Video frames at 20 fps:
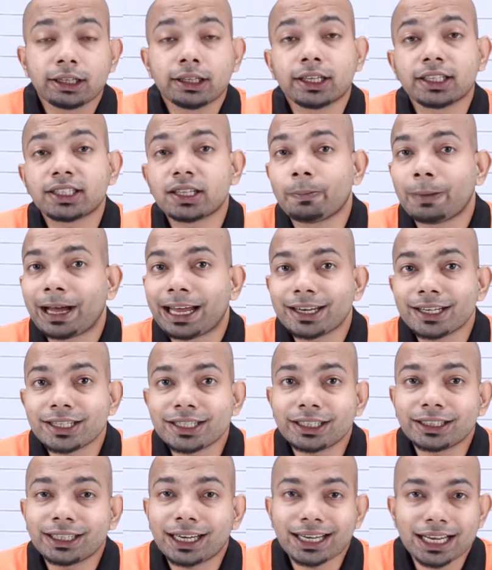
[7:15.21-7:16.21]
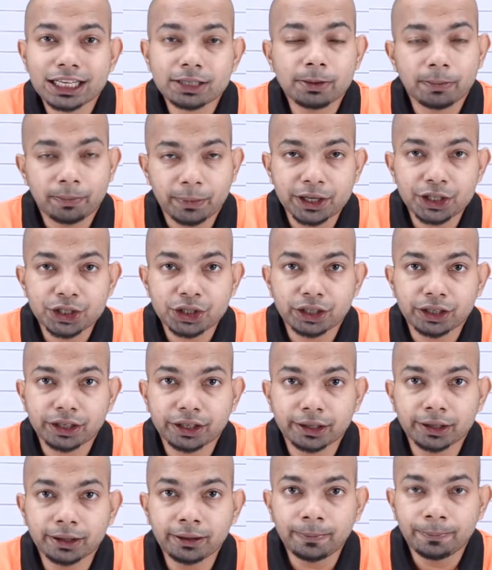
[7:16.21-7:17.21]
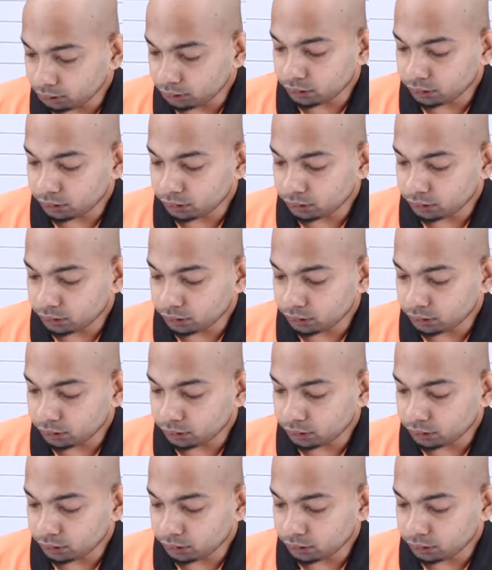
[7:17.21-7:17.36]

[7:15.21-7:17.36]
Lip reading: There's a balance sheet that has been mentioned here.